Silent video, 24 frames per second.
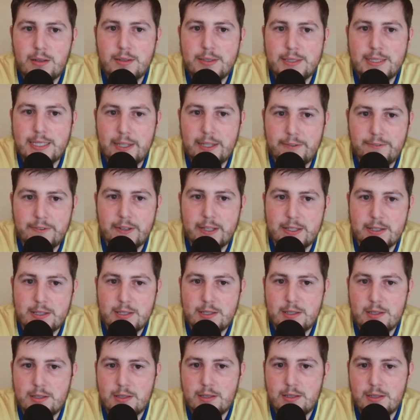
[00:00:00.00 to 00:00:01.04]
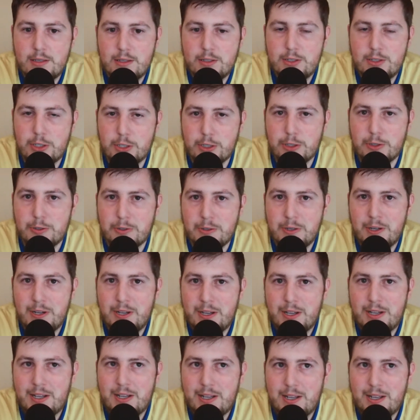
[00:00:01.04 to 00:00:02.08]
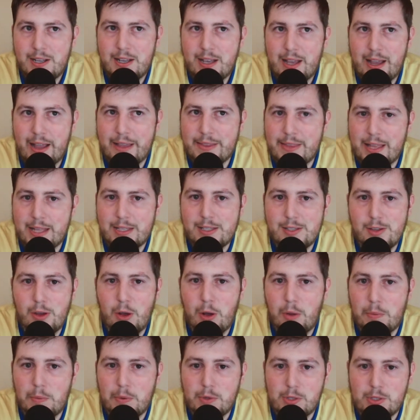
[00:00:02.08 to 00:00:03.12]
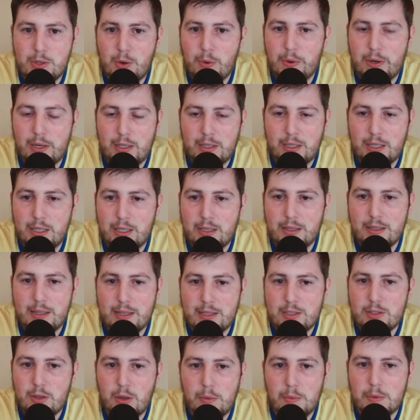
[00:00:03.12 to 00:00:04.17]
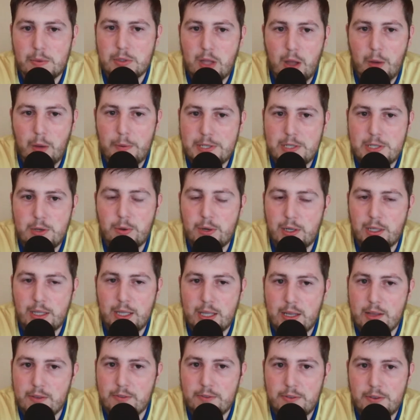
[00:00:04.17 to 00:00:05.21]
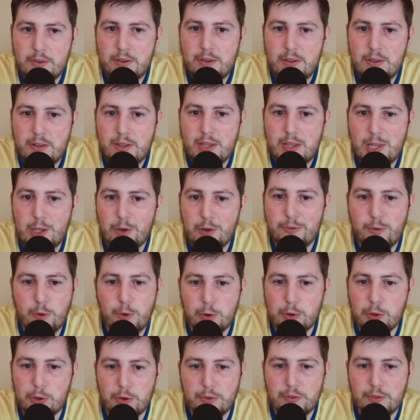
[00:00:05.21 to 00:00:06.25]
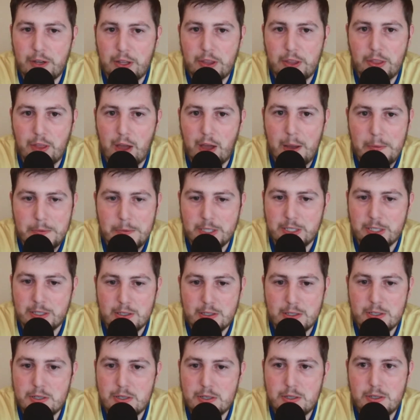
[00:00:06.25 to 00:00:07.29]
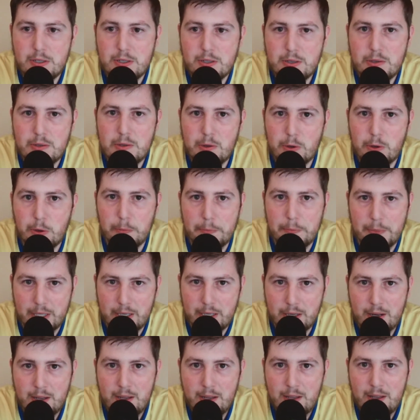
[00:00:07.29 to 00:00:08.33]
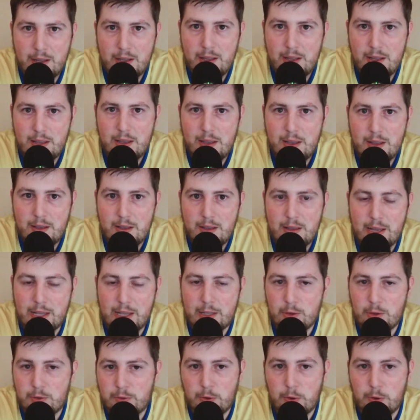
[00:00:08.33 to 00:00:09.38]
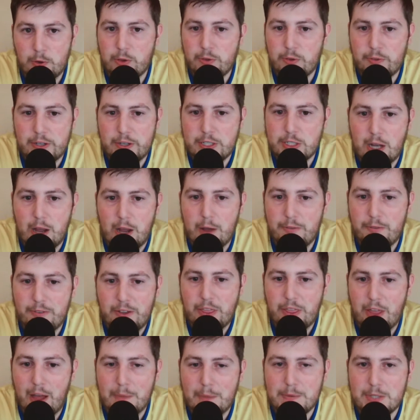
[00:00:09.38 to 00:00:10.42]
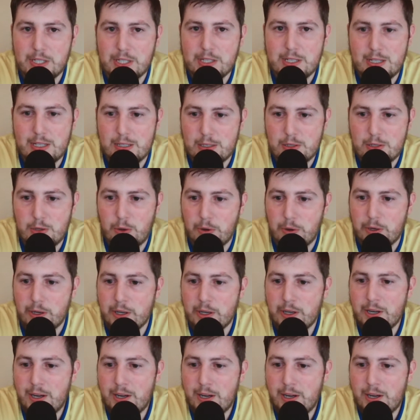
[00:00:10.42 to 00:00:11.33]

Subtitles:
defense to, and that's almost always going to leave their 4th or 5th options open, and the 4th or 5th options can score.